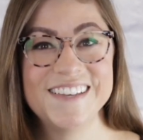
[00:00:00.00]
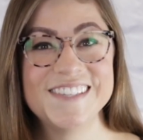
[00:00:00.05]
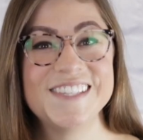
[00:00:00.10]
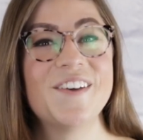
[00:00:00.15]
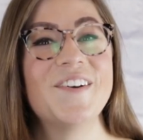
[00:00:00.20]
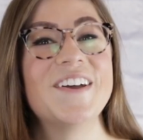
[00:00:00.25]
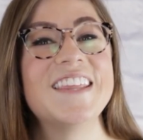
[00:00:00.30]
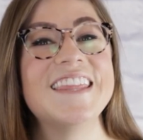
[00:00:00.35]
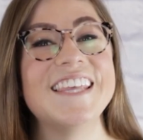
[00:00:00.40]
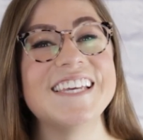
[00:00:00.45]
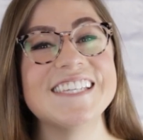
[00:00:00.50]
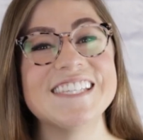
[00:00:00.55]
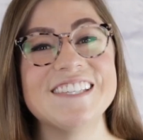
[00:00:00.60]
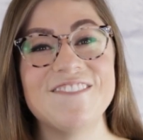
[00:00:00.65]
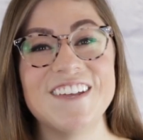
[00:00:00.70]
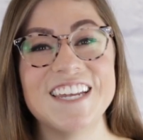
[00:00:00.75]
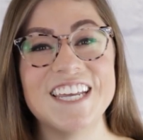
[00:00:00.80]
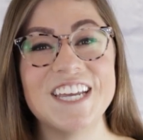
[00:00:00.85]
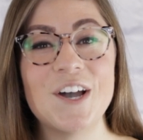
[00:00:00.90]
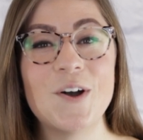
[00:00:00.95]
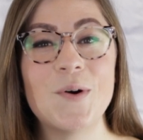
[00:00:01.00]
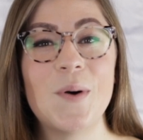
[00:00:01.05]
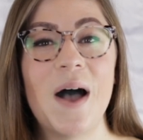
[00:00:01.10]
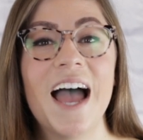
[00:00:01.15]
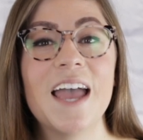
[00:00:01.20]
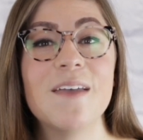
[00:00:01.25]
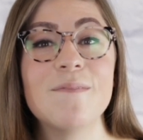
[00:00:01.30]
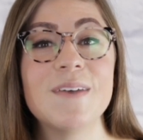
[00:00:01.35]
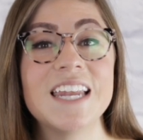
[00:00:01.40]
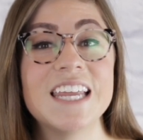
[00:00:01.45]
So in this video,
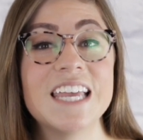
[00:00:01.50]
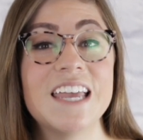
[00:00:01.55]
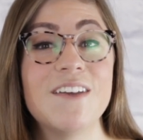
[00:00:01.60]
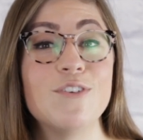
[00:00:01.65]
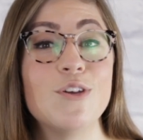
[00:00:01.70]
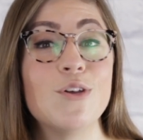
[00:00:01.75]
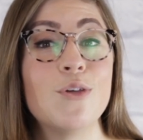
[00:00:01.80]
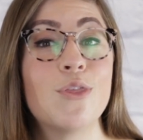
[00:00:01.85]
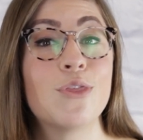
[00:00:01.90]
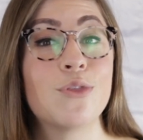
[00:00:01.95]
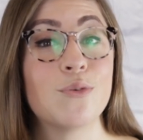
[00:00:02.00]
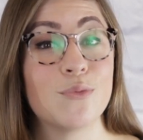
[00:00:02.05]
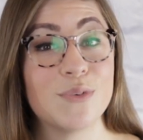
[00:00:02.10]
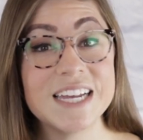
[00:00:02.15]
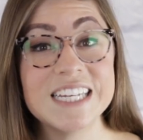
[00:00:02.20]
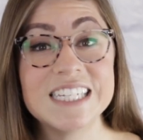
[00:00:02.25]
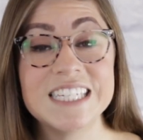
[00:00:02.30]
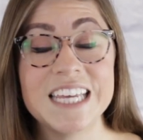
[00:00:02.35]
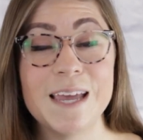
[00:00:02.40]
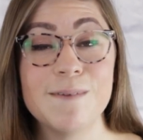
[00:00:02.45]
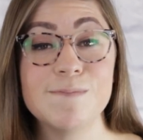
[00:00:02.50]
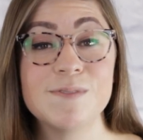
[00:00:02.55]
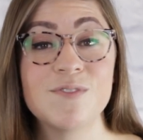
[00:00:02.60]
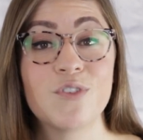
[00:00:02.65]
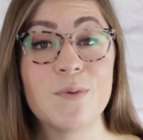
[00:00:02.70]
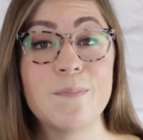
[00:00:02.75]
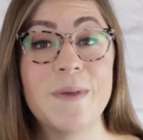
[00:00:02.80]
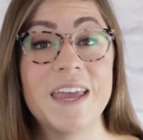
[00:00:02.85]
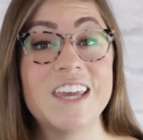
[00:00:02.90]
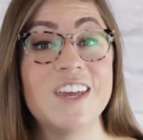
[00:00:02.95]
I'm going to give you 3 tips
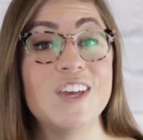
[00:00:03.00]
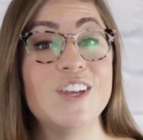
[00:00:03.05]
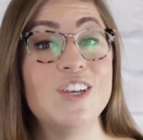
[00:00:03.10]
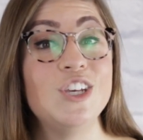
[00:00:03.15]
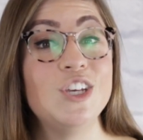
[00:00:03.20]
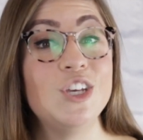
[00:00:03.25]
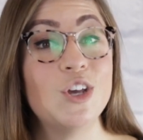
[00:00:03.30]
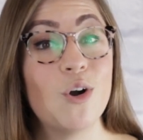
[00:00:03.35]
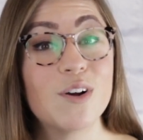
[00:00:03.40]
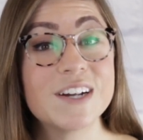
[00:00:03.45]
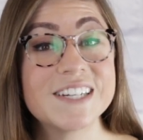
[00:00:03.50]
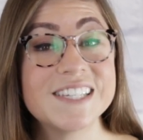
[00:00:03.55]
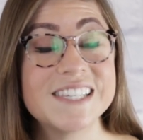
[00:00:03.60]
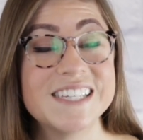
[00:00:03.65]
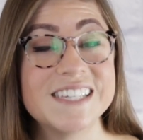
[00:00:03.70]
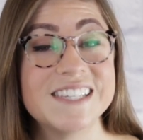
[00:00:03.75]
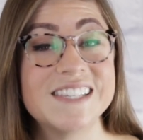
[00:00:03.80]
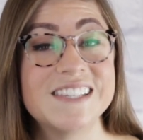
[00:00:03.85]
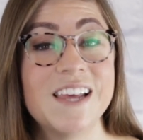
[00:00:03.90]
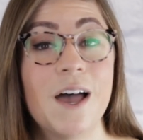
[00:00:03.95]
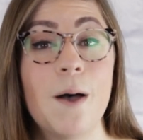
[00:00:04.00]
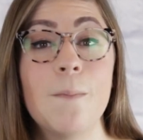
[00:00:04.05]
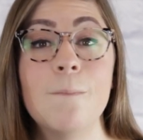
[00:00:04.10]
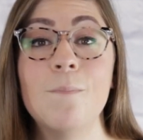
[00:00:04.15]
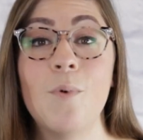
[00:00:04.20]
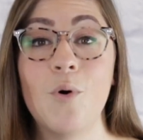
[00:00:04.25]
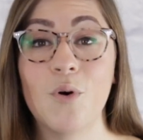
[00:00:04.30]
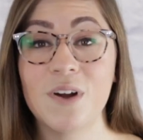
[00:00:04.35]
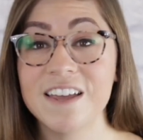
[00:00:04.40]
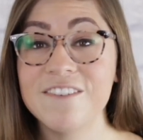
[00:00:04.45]
for making your system
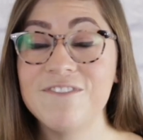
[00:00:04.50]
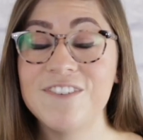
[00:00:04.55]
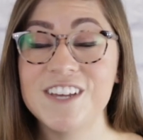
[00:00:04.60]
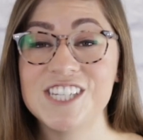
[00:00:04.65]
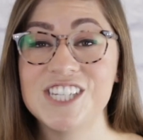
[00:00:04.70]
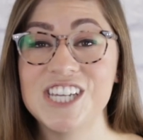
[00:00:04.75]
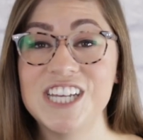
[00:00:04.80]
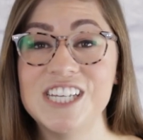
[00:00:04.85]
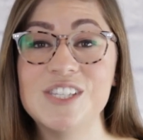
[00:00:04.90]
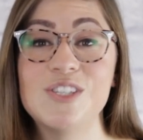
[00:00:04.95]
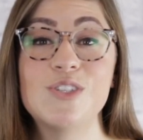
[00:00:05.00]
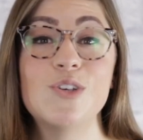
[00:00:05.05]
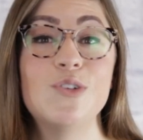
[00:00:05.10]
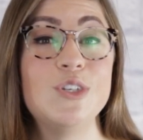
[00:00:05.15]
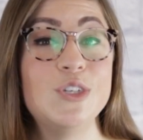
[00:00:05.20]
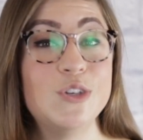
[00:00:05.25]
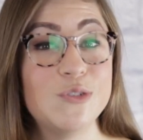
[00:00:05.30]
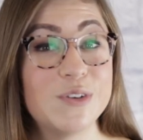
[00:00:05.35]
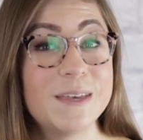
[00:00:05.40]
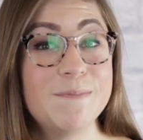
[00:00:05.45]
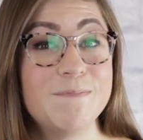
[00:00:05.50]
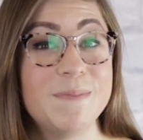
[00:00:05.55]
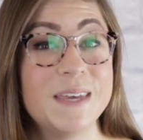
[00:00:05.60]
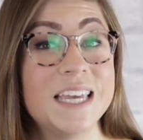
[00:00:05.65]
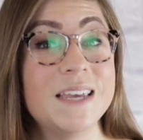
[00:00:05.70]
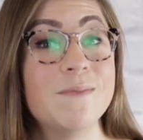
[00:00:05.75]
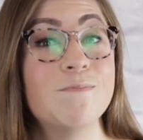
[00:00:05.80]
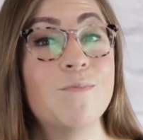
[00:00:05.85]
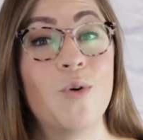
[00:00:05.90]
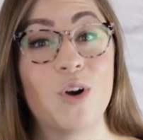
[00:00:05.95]
more efficient so you can
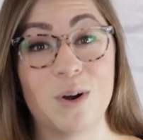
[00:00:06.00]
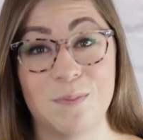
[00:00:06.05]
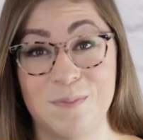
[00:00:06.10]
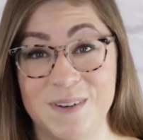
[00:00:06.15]
be more